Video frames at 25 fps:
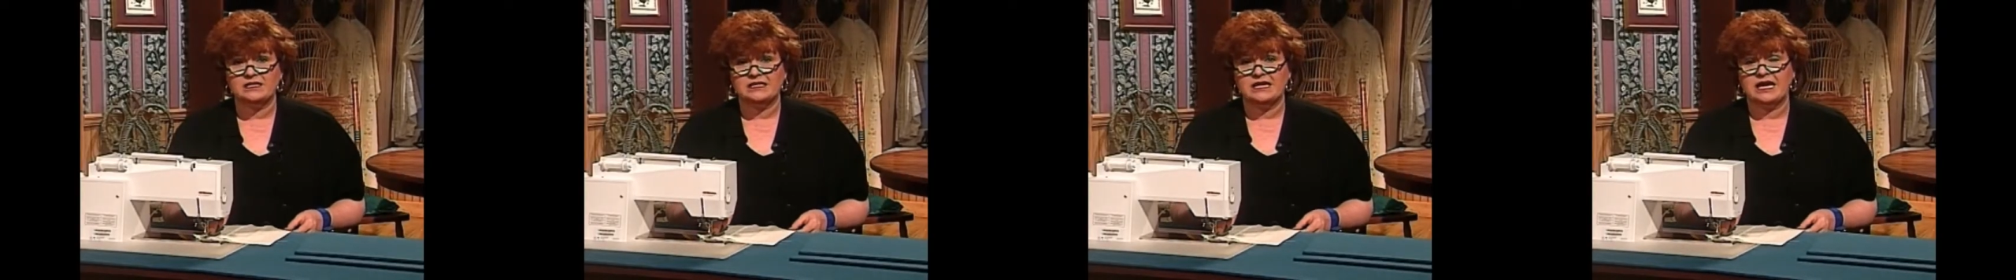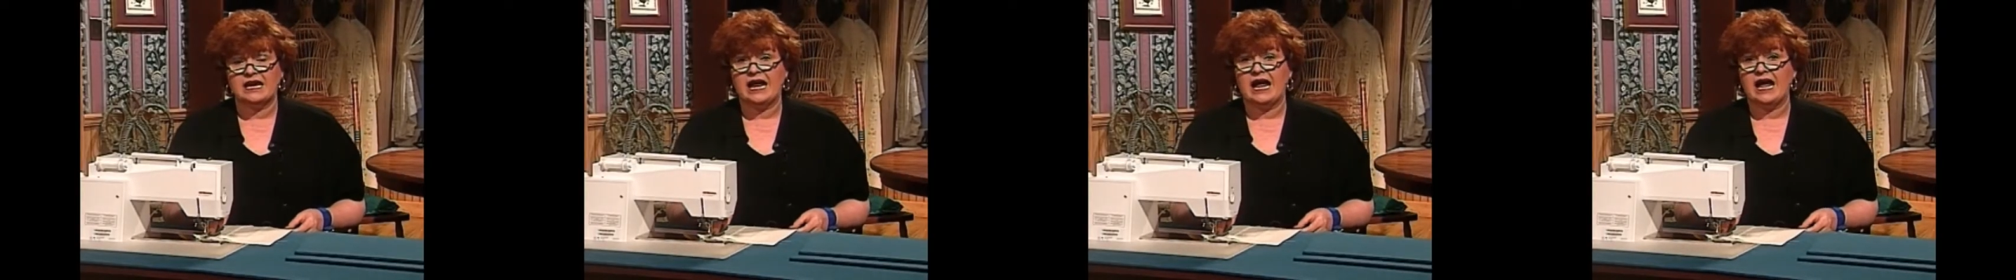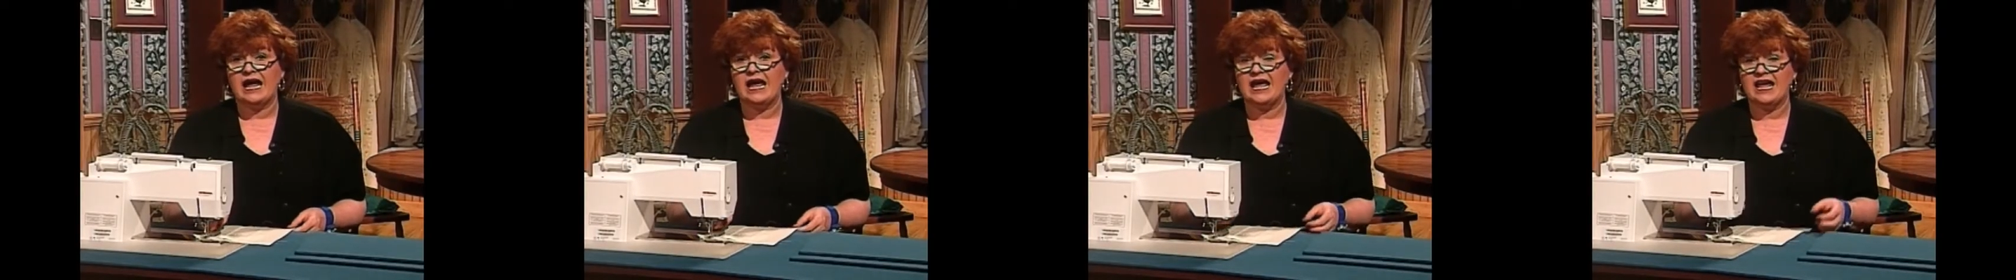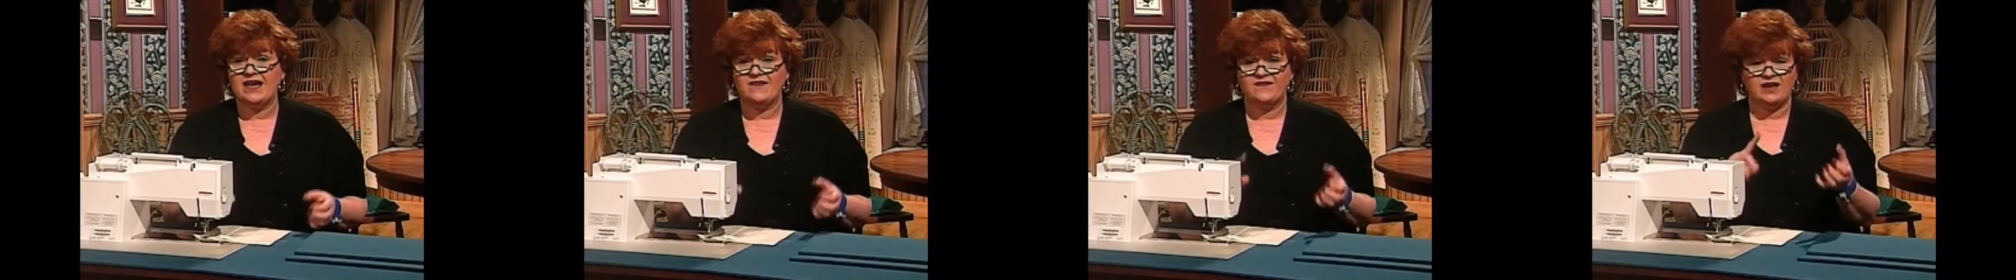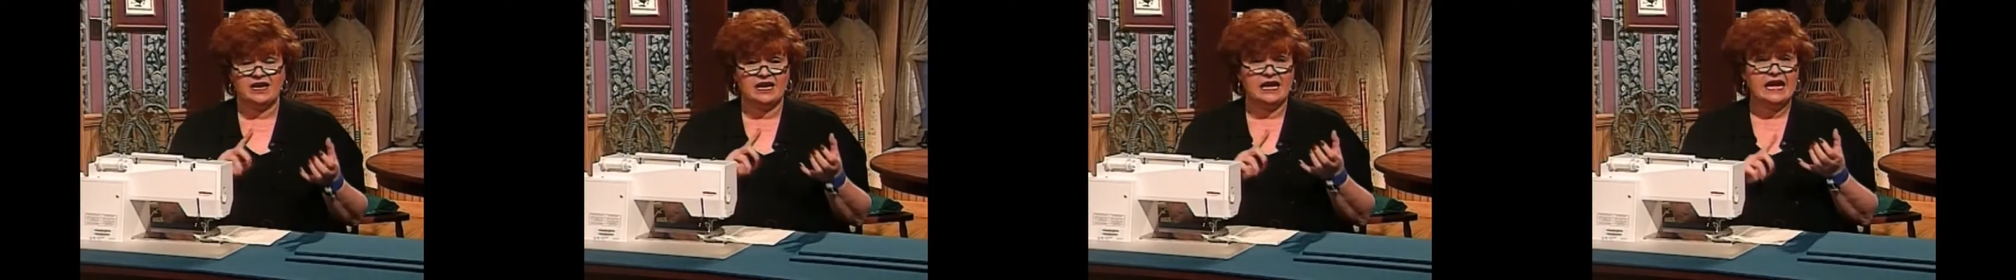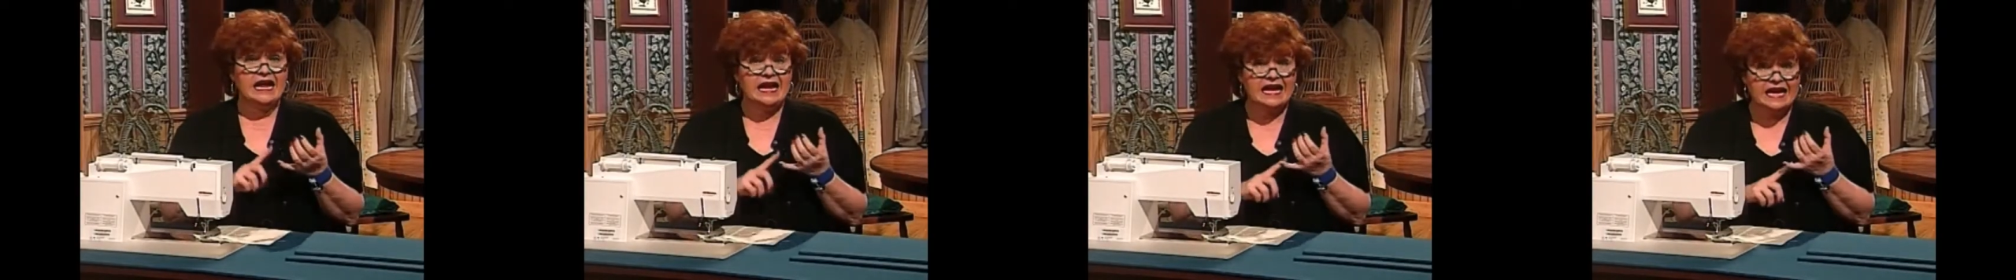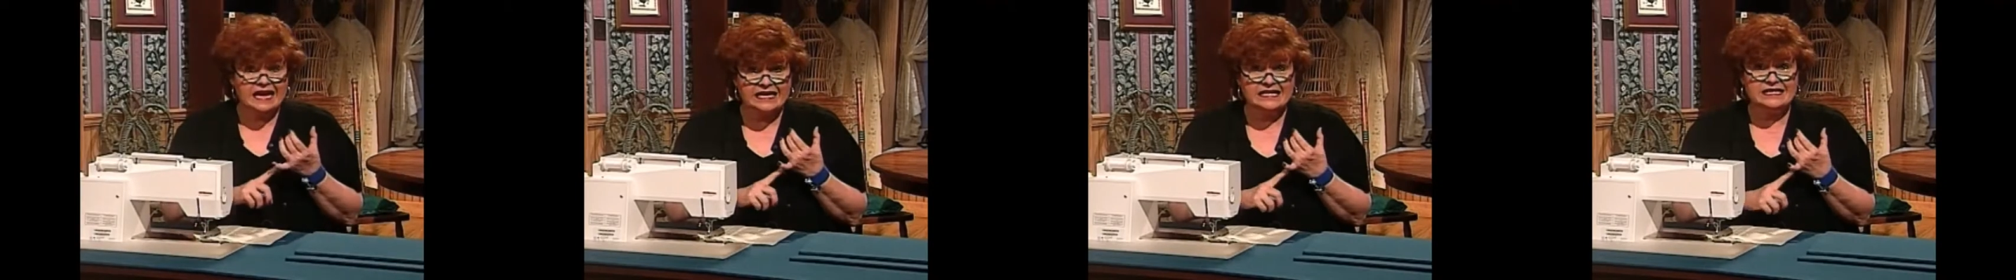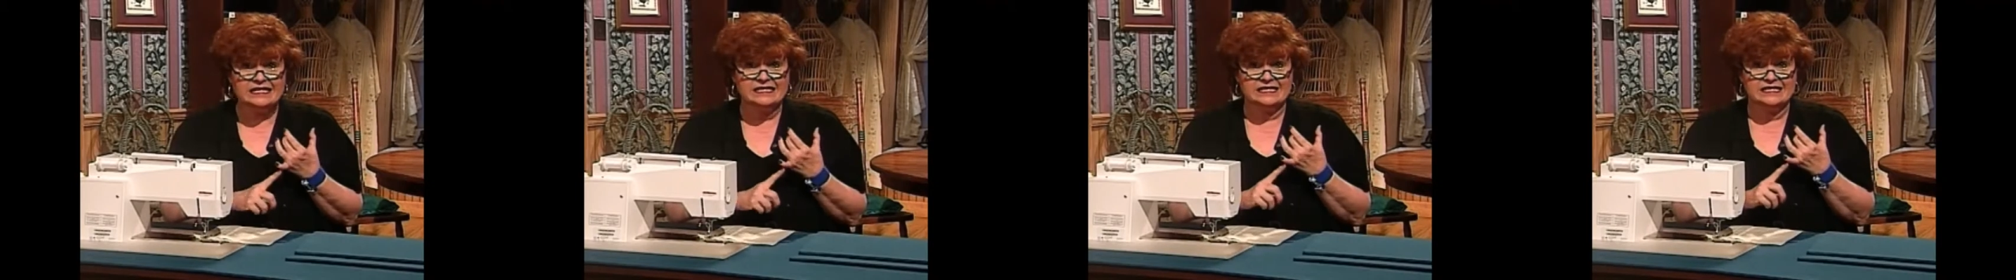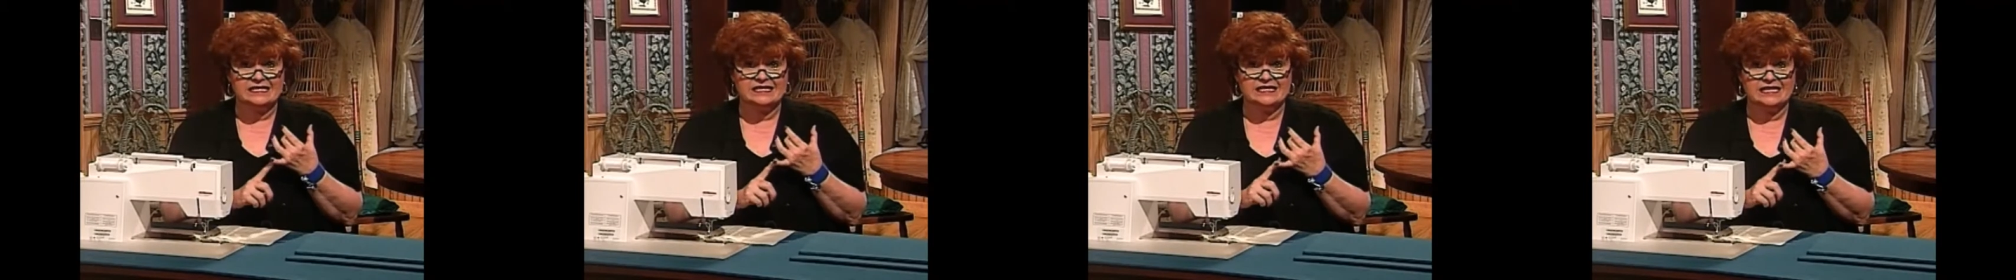and I have a
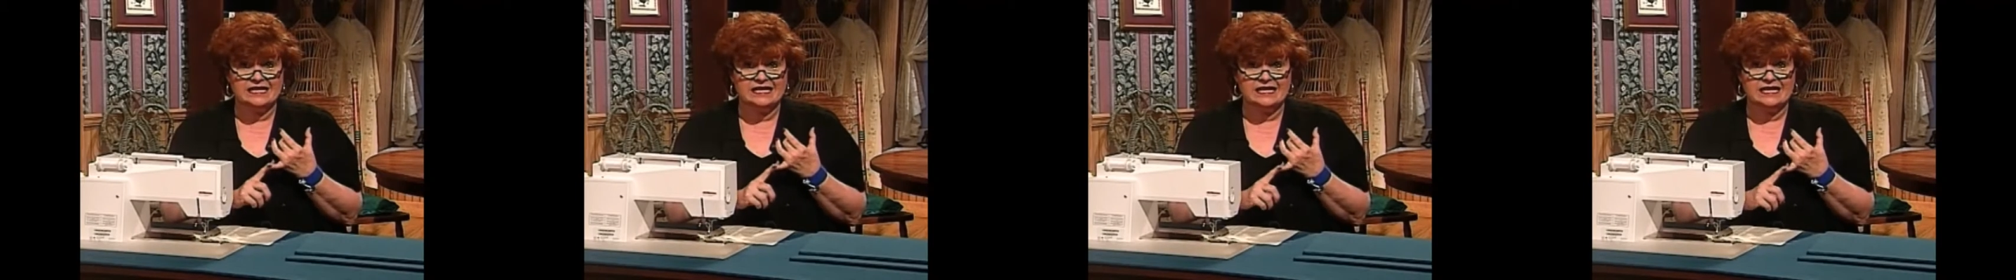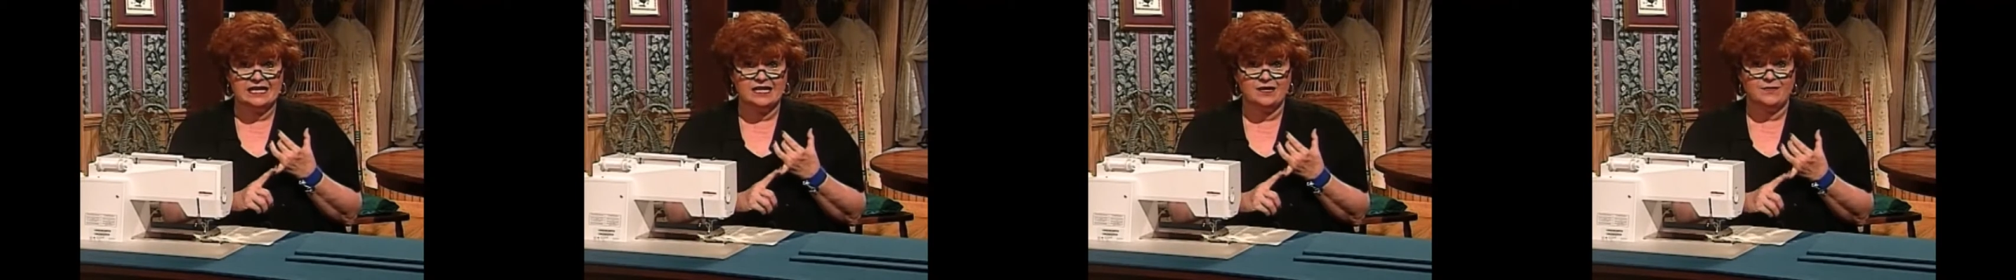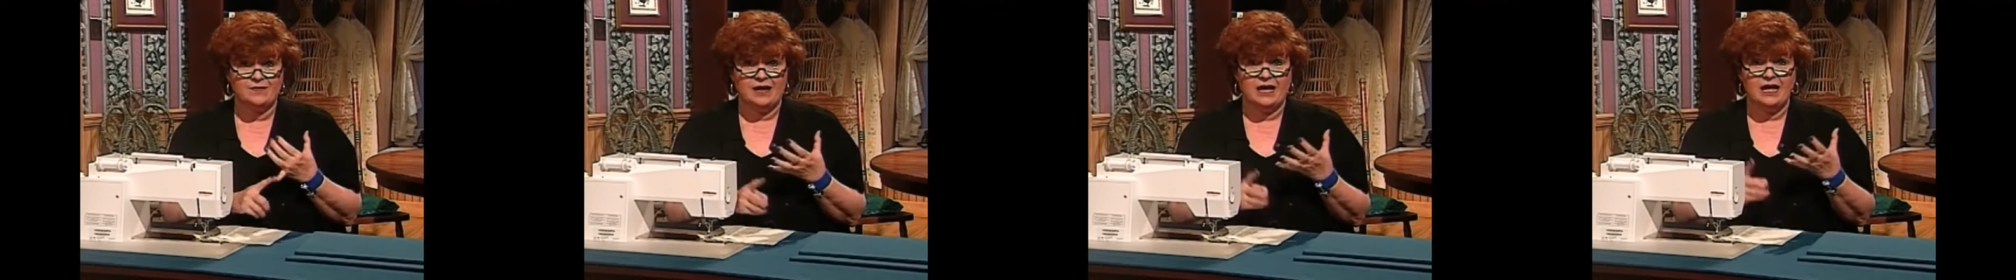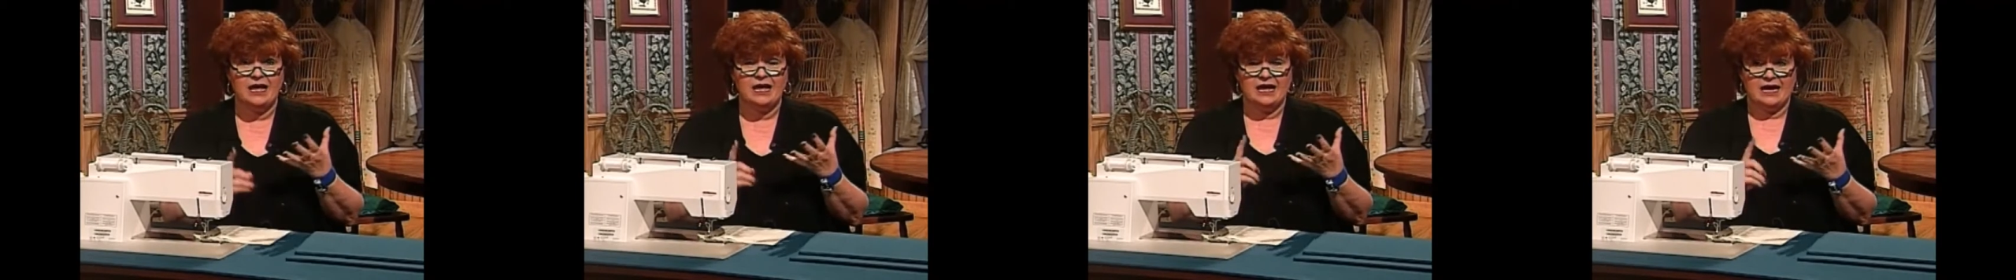hidden seam